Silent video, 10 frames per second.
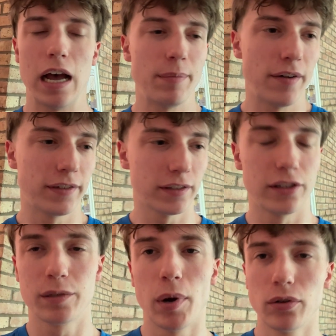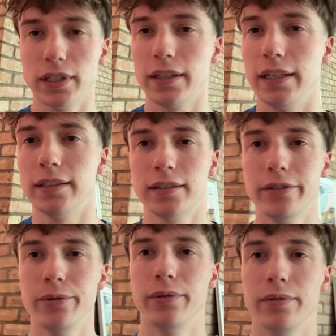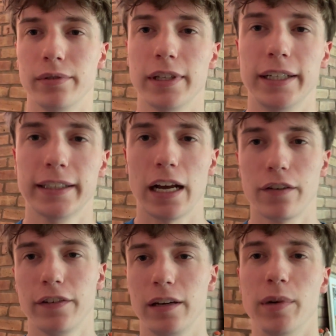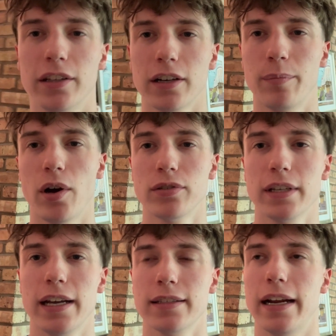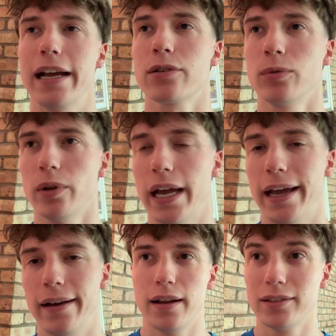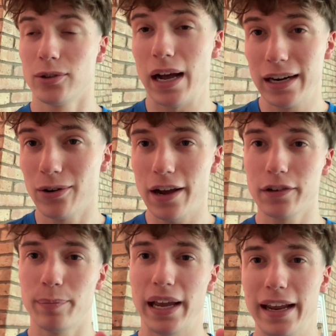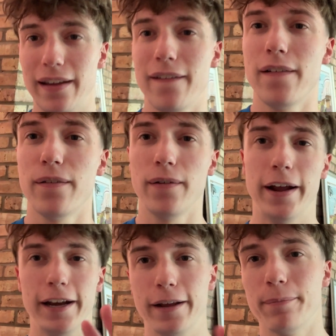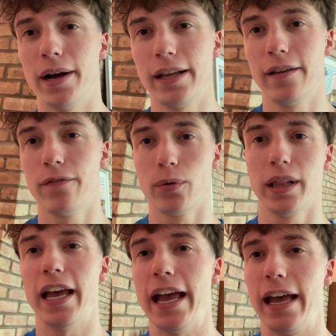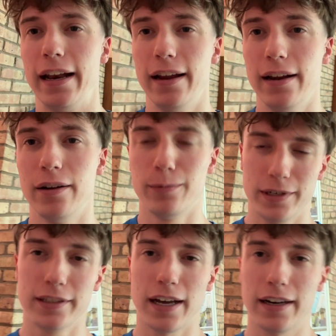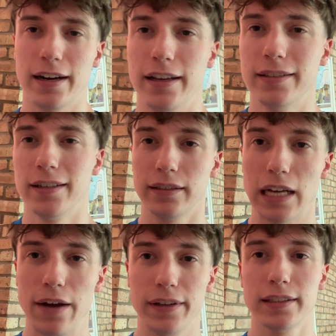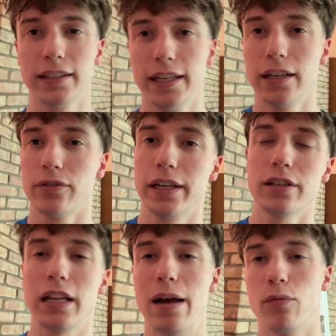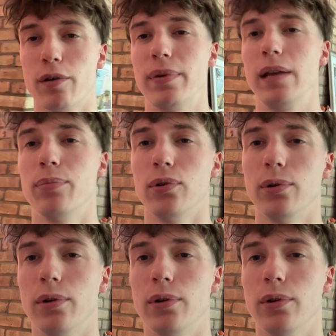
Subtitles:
I'm obviously just posting these to the TikTok feed, but they're gonna post it as an actual ad. So I don't have to pay any money for the ad, which is kind of nice. It's obviously gonna reach a lot more people